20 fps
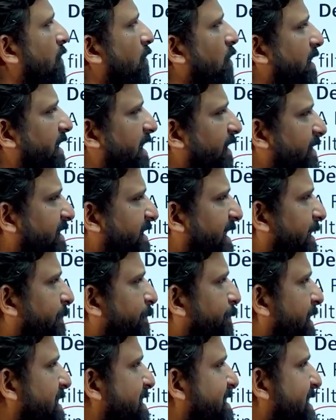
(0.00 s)
whatever the
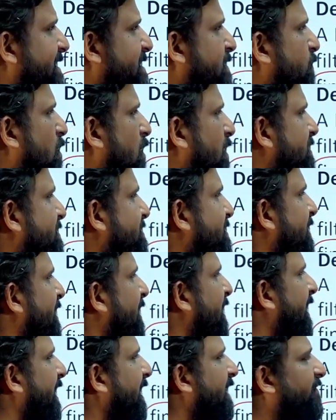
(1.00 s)
impulse response,
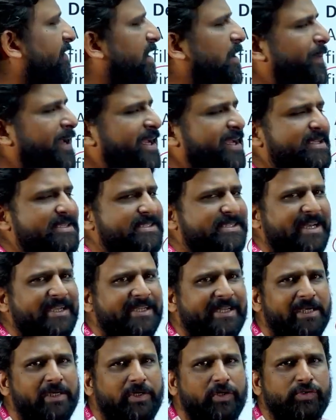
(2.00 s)
it will be
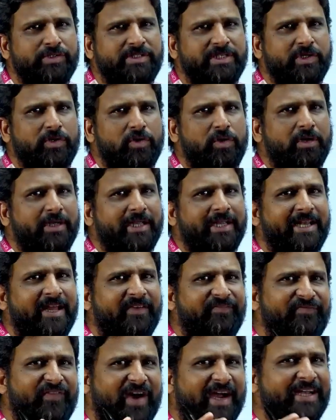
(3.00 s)
settled to 0 in a
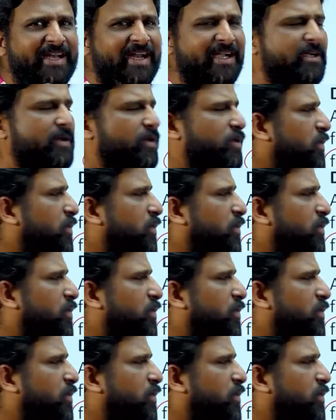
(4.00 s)
finite